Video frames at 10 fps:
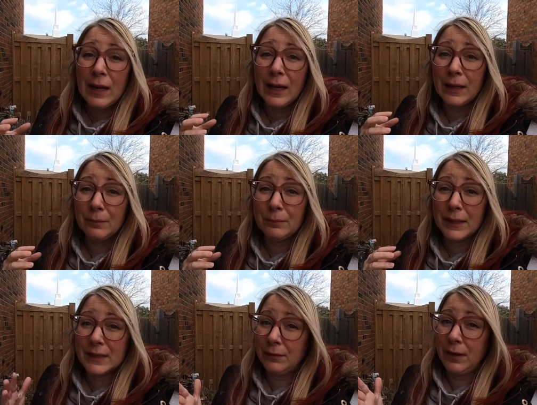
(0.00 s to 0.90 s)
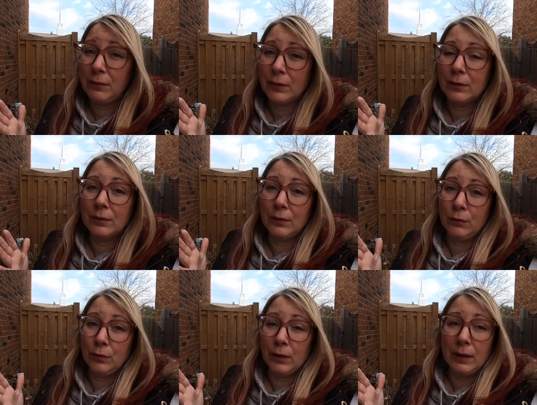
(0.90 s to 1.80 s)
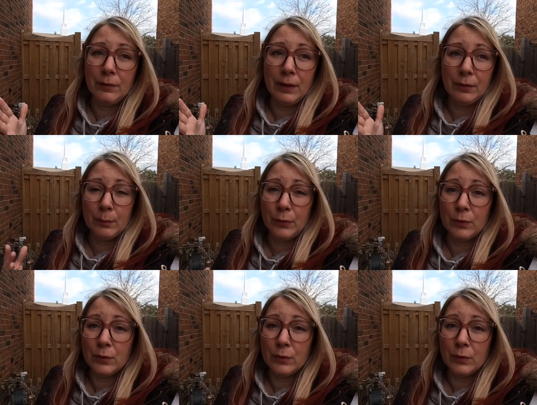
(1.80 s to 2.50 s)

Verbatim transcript: um, because I've never, I've never pruned